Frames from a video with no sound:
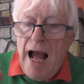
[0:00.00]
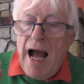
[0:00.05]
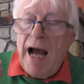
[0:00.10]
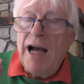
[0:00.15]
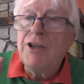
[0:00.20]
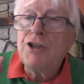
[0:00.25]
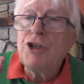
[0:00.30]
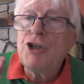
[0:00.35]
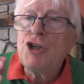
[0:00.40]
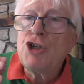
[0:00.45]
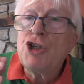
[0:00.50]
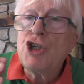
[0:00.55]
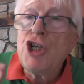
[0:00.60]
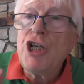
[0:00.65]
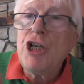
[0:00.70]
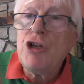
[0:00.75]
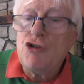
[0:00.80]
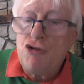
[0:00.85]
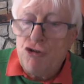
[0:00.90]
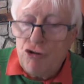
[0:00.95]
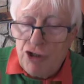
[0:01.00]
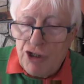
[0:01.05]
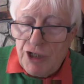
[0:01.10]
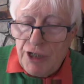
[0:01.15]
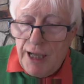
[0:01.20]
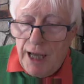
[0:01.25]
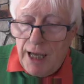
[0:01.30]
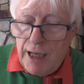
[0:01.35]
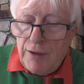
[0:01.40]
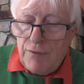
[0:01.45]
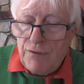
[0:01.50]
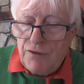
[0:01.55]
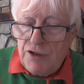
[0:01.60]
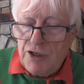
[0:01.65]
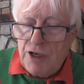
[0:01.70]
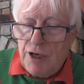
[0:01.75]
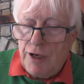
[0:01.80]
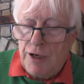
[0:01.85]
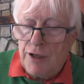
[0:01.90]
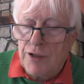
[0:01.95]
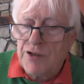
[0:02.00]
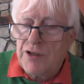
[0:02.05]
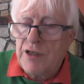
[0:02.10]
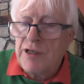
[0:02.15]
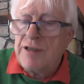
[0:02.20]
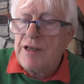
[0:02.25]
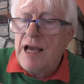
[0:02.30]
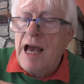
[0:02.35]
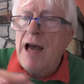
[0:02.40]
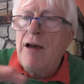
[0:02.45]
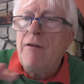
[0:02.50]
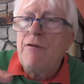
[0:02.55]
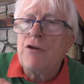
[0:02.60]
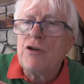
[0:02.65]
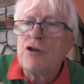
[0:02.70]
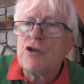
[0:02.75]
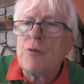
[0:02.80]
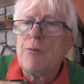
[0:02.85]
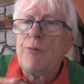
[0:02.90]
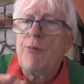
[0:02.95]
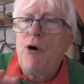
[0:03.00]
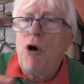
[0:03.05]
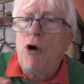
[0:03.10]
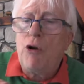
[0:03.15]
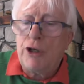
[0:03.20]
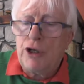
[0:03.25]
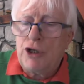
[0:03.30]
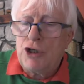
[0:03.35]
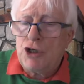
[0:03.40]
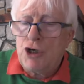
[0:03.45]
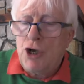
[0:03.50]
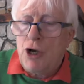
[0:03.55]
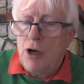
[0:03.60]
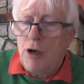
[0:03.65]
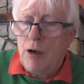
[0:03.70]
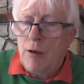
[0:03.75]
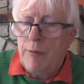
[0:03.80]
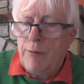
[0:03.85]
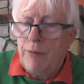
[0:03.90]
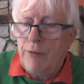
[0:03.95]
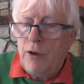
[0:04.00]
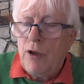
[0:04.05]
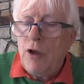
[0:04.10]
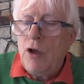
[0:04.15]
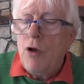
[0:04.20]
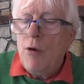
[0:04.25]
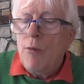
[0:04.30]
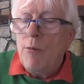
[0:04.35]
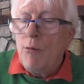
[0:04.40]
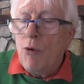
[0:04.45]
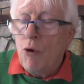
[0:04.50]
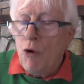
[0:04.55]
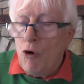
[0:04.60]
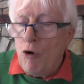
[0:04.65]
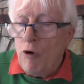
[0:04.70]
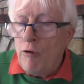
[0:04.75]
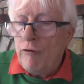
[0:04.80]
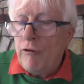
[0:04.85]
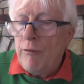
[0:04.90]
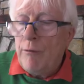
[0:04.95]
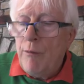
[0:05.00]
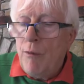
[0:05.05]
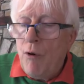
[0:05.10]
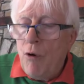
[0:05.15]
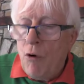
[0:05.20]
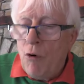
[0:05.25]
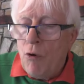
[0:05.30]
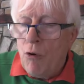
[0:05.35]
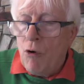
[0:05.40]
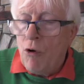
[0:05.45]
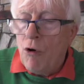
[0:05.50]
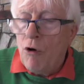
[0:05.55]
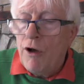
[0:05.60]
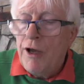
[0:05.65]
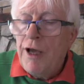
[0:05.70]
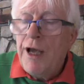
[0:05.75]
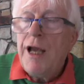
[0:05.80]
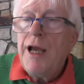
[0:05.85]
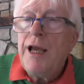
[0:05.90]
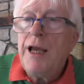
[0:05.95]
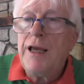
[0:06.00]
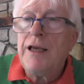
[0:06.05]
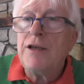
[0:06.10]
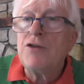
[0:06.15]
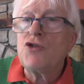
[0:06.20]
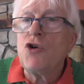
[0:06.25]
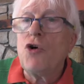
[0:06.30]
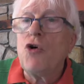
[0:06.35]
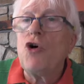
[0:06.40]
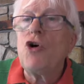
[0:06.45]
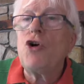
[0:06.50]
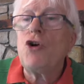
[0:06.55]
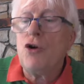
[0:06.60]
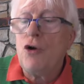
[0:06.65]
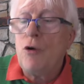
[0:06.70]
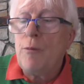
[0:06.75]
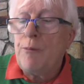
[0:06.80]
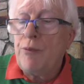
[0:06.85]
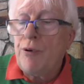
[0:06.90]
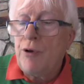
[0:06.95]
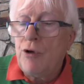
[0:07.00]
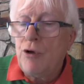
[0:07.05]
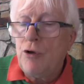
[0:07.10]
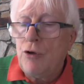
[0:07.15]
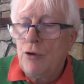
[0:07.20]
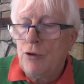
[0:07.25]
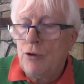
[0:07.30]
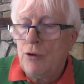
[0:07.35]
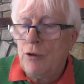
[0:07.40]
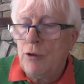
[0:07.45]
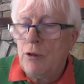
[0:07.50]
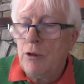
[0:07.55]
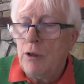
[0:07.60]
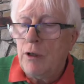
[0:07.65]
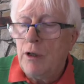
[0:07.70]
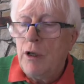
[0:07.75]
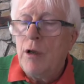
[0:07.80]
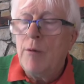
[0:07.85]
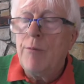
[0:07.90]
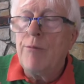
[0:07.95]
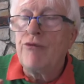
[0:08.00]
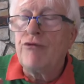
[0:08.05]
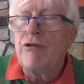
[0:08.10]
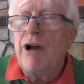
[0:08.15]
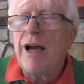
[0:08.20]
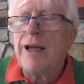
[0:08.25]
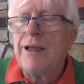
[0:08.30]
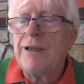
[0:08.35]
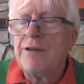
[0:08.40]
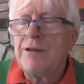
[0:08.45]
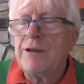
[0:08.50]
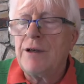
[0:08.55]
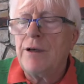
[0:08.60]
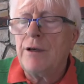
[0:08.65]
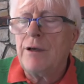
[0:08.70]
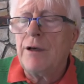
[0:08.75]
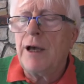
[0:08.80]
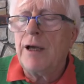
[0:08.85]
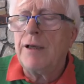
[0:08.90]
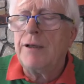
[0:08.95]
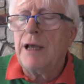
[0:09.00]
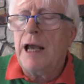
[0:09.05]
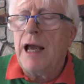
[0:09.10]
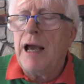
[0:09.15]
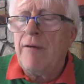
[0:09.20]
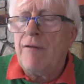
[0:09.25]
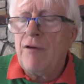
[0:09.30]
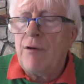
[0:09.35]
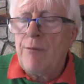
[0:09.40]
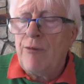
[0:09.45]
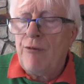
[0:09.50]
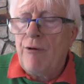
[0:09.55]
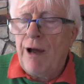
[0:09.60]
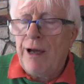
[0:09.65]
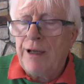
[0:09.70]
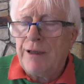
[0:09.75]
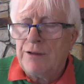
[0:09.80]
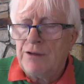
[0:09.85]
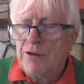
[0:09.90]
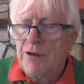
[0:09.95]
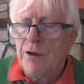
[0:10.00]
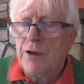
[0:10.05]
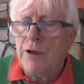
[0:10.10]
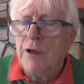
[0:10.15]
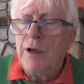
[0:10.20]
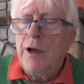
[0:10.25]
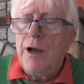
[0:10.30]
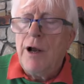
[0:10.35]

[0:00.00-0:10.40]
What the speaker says: And a Chitra's life task is ever to polish up more and more his or her pearl, brighter and ever brighter